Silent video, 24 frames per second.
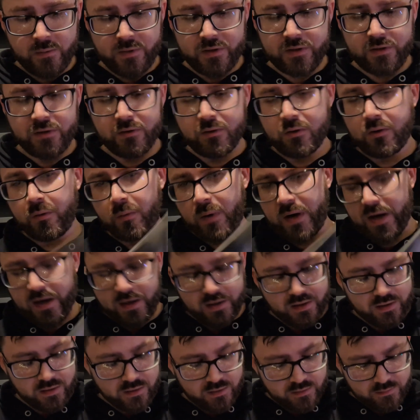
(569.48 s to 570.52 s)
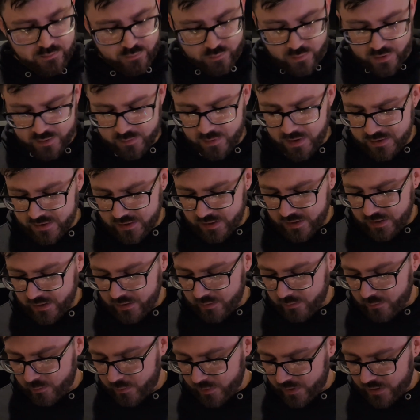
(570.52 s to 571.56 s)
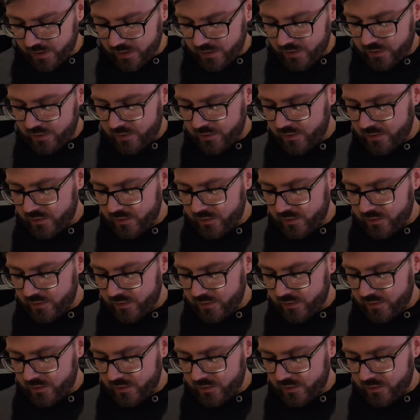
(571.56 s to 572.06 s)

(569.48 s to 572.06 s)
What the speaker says: which is a cool way, especially with